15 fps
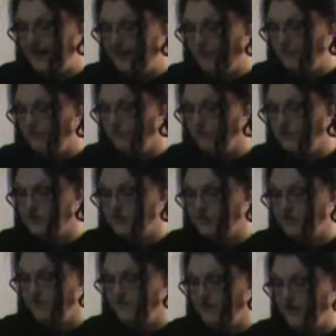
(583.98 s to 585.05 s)
now, which
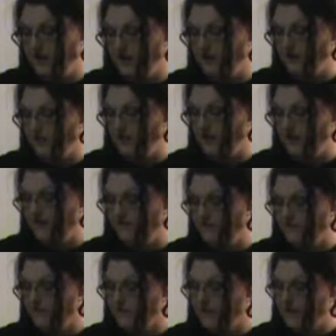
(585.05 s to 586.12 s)
is something I don't think I've
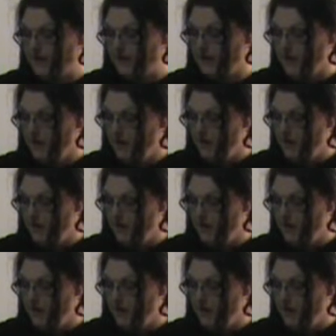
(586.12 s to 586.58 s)
ever been.